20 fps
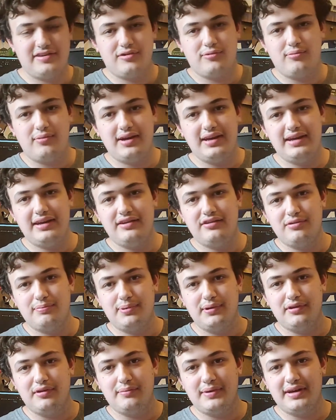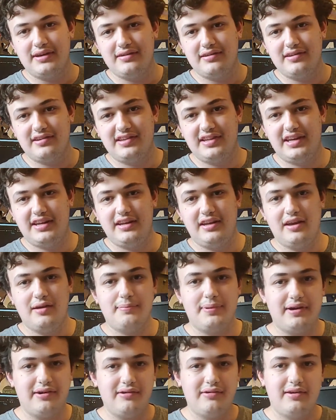a way to build up my understanding
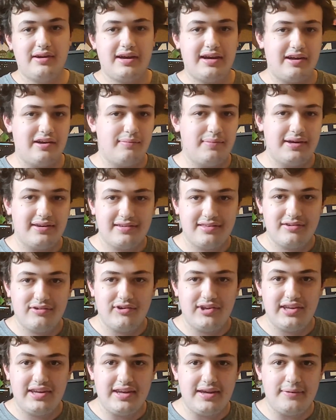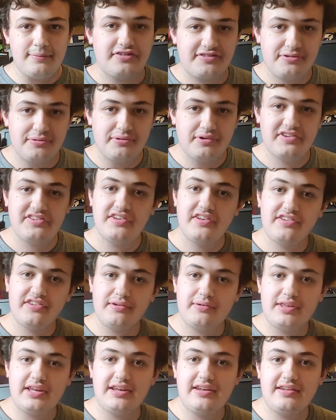about how to make a 3D game. Of course,
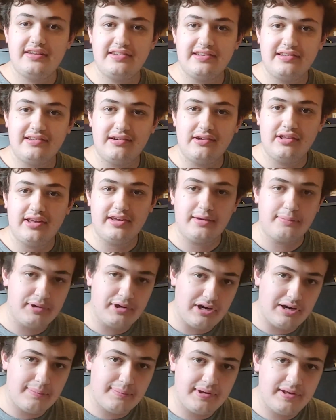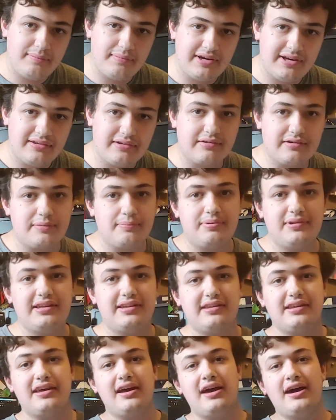so that it doesn't look like I'm copying Michael
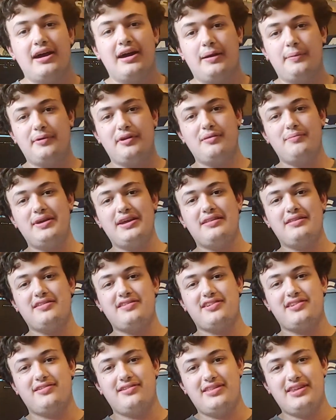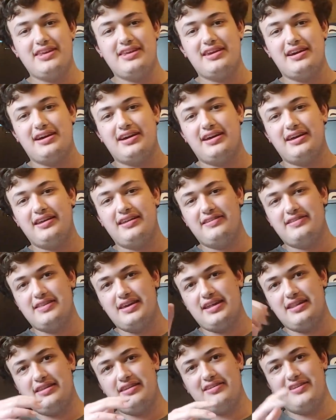completely, I'm going to make this under the guise
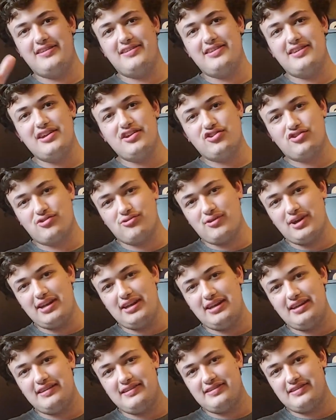that this is training